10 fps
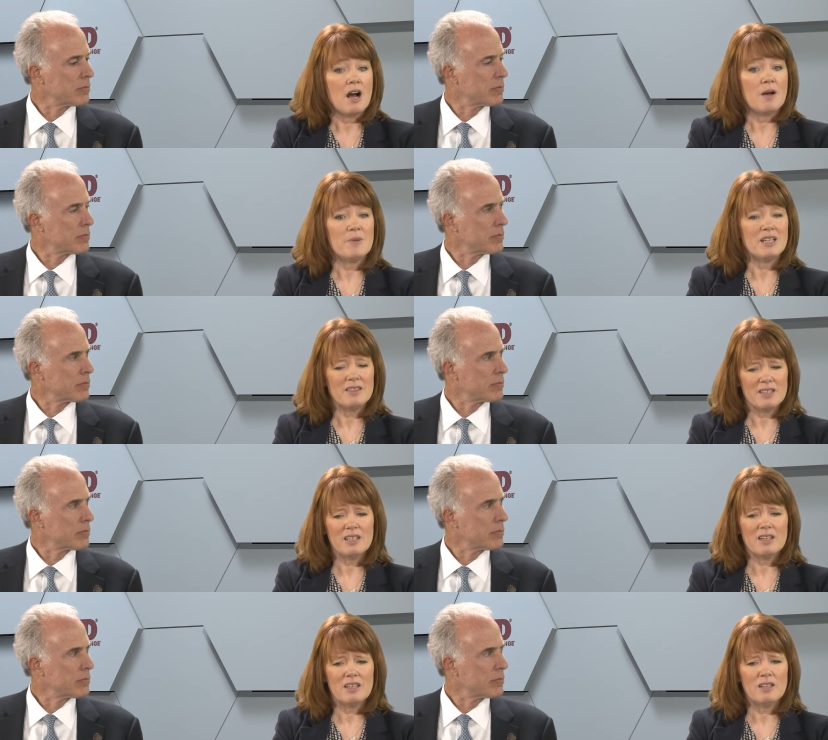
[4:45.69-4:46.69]
Speaker 1: Um, and I
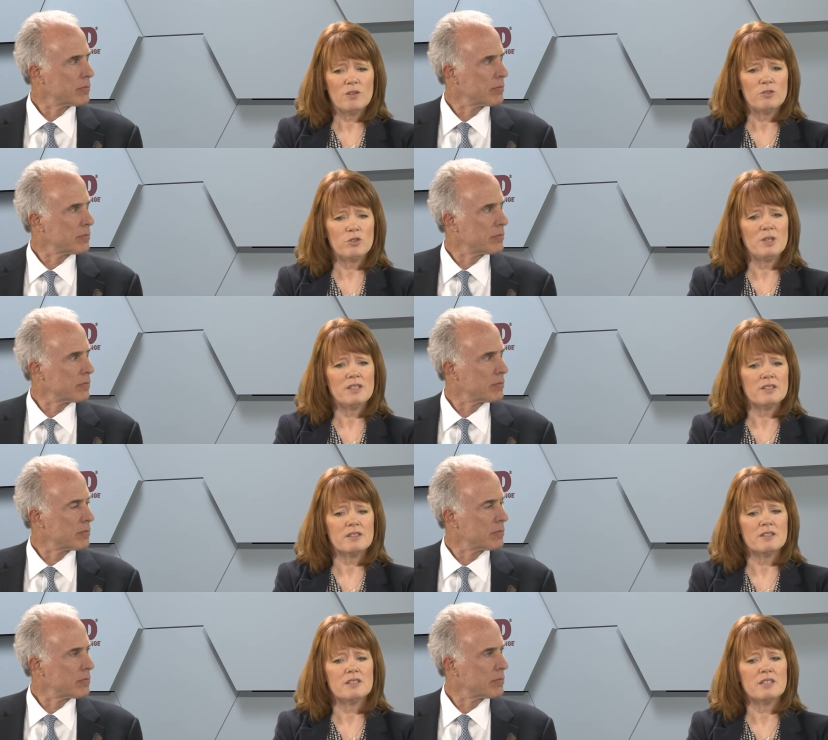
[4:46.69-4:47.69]
think, you know, doing the,
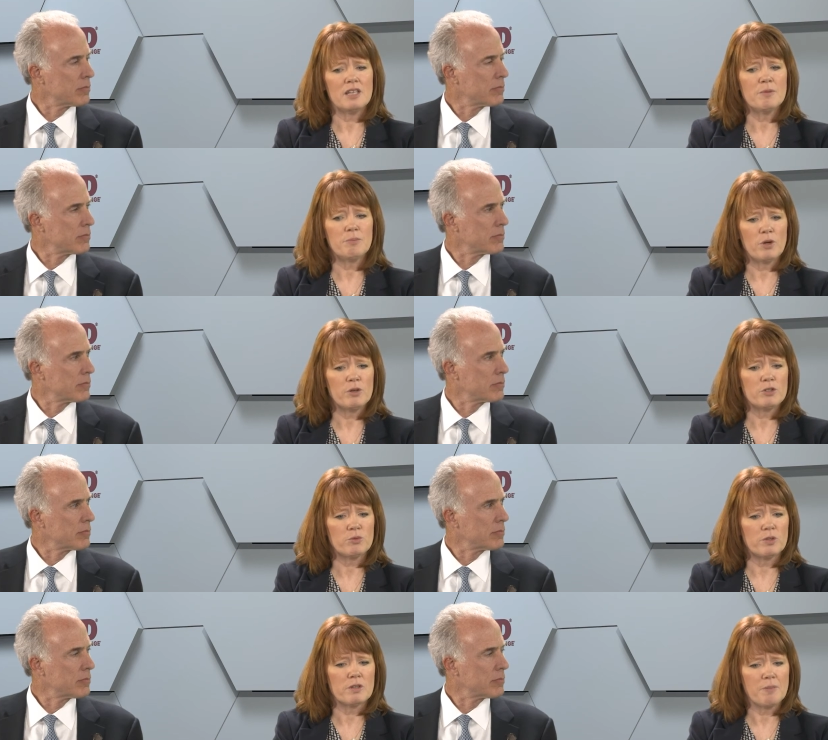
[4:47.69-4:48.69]
the team approach
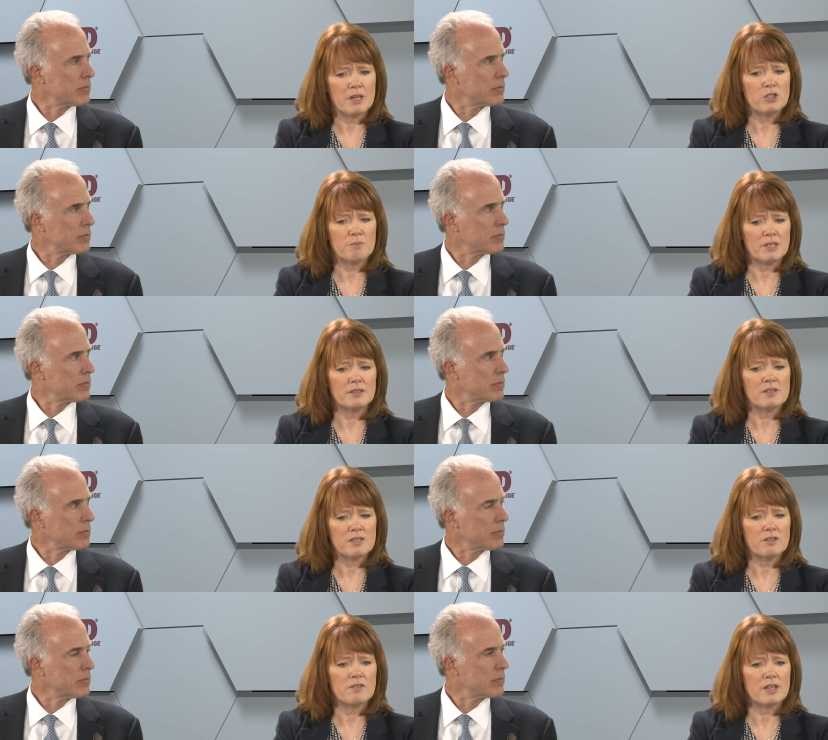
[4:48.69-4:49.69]
with the patient being the
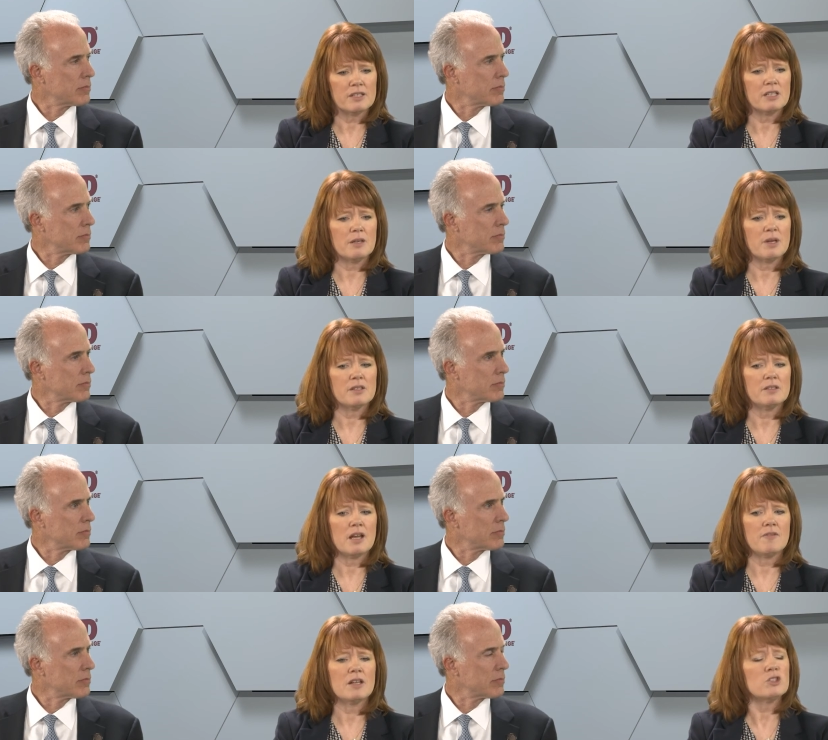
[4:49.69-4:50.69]
center of that team and,
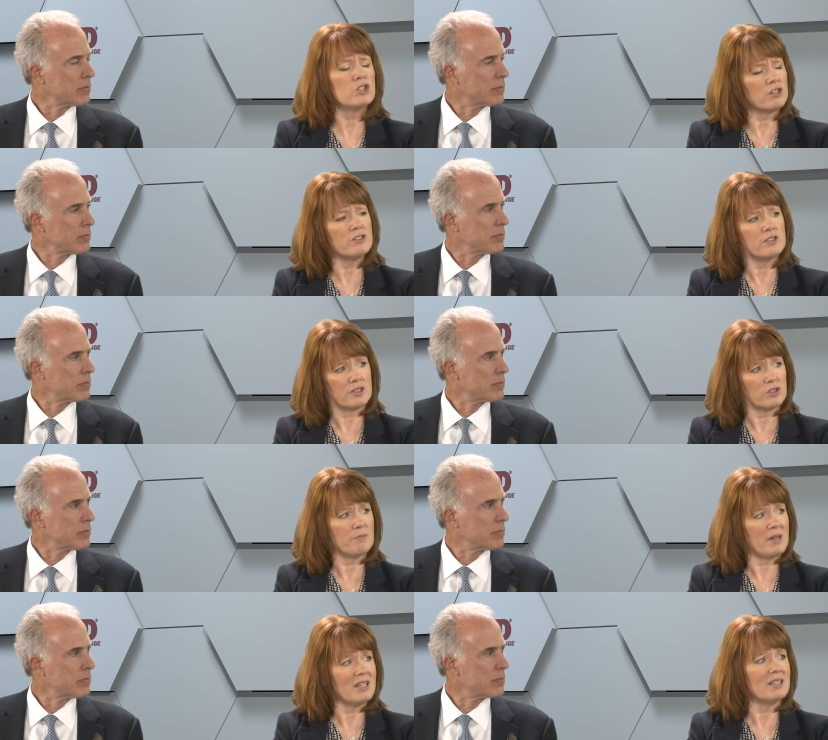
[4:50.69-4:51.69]
and that shared
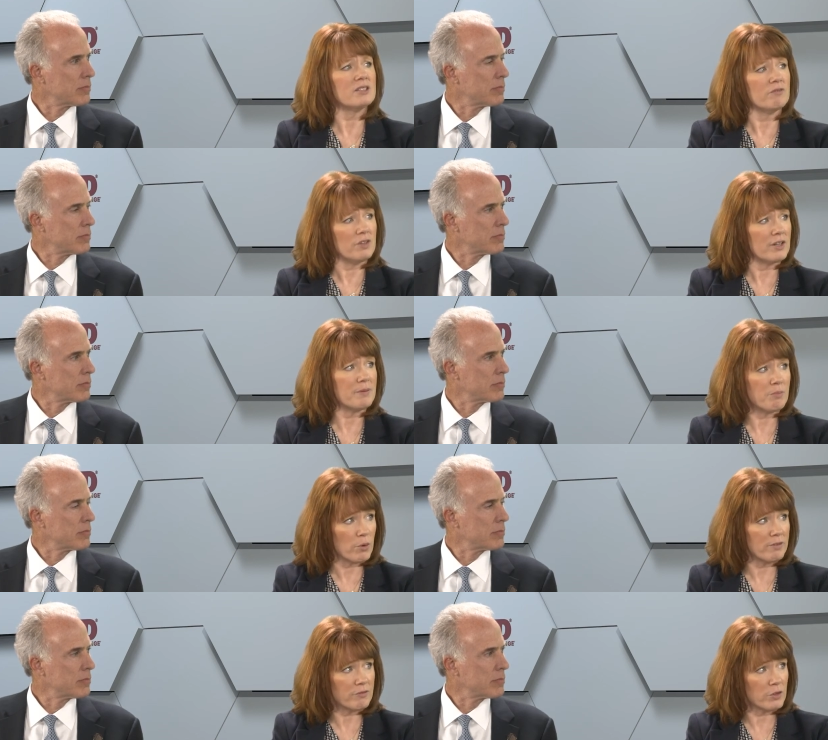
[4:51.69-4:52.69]
decision-making is very
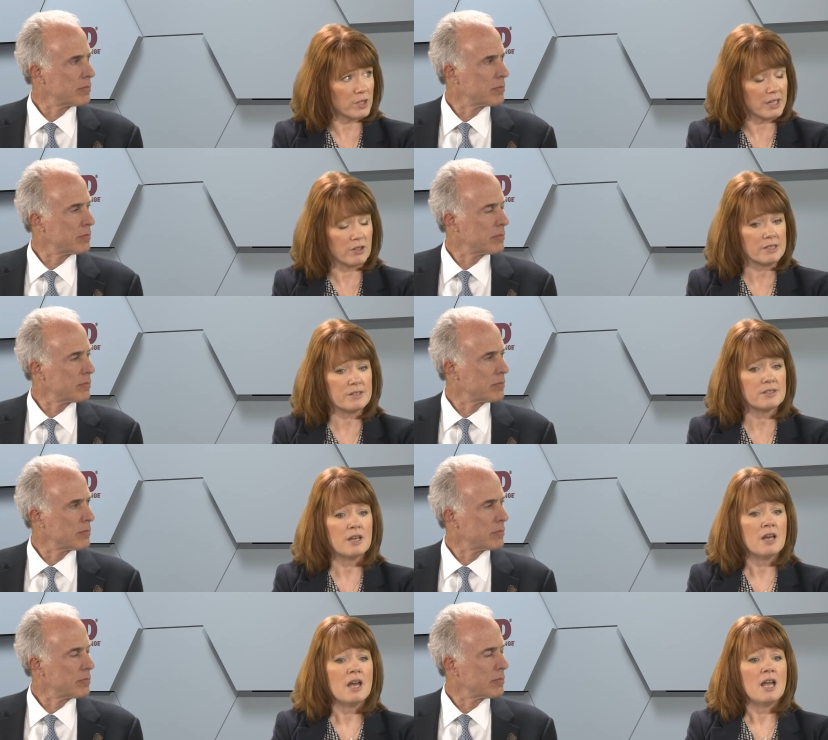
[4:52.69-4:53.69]
important for adherence
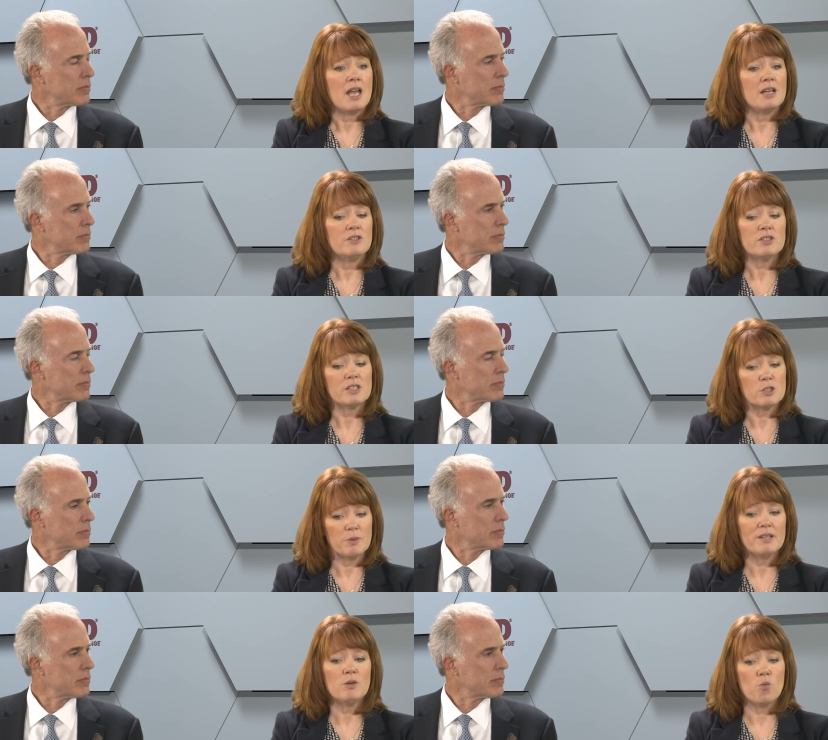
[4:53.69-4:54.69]
and just
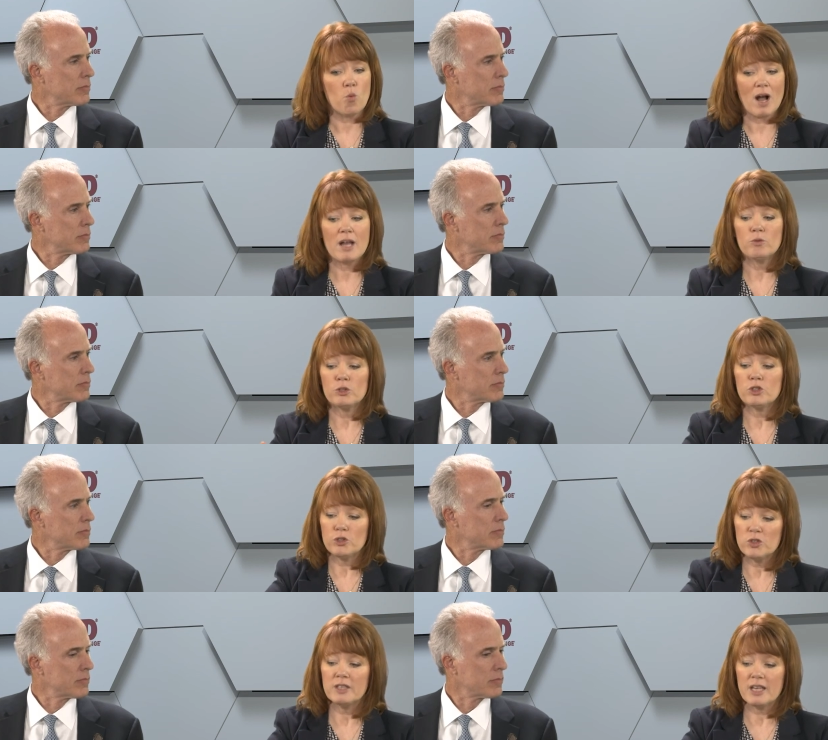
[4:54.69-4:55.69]
explaining why we're
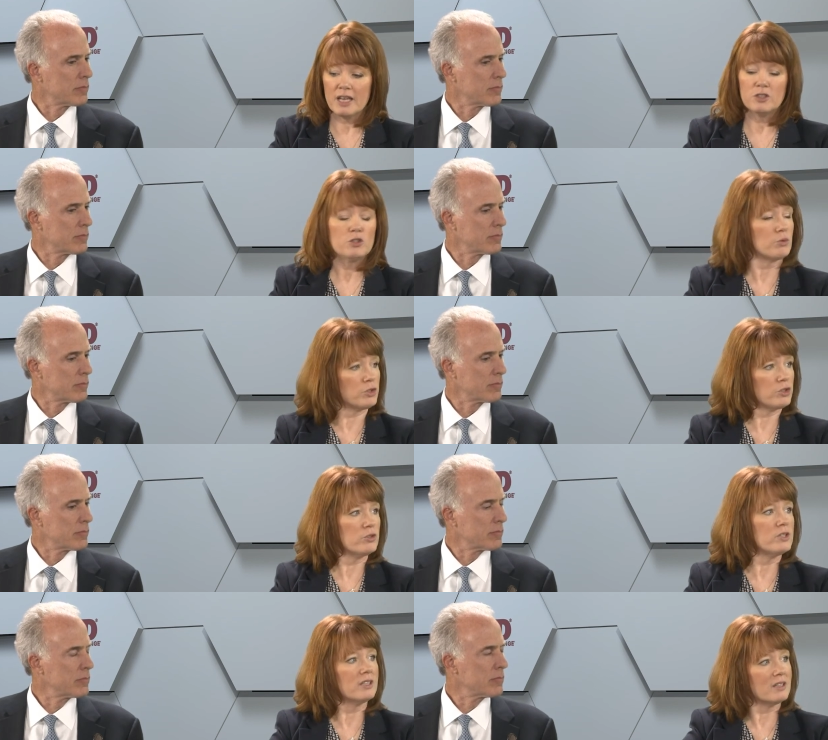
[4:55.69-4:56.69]
choosing the agents we're
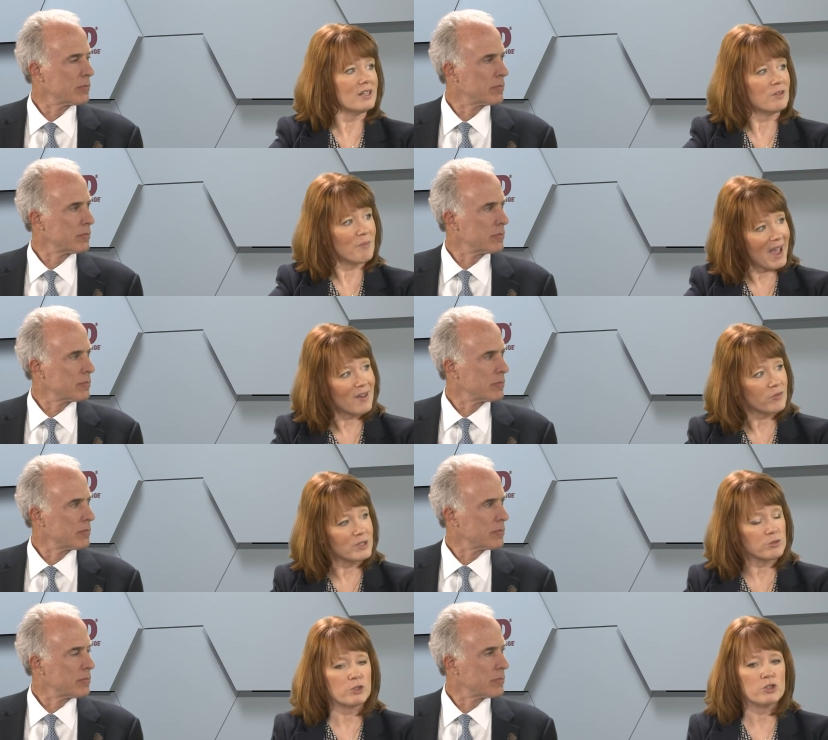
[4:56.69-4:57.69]
choosing and the, and the
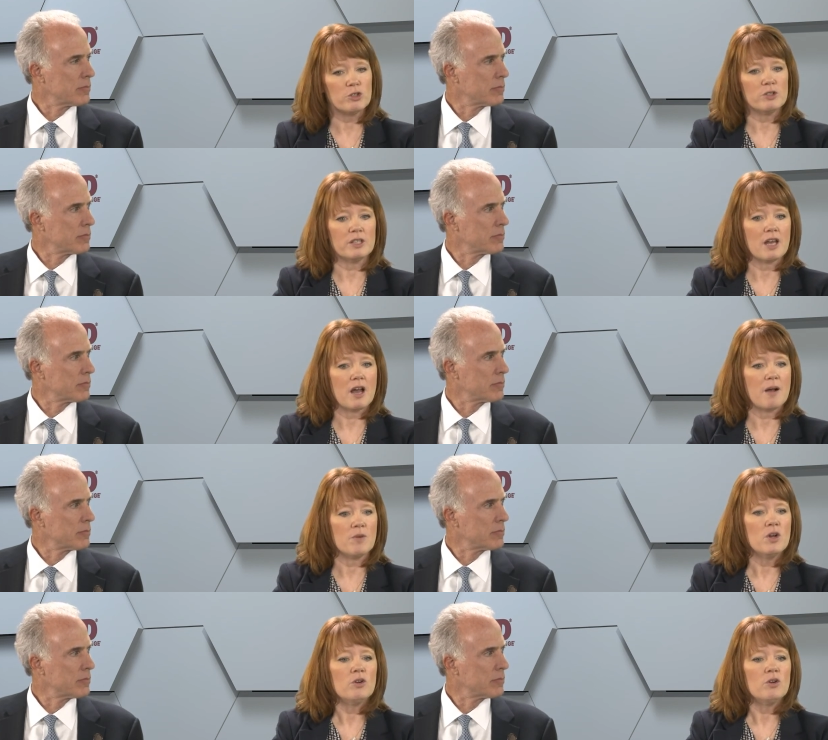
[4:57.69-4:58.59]
pathways we're choosing um,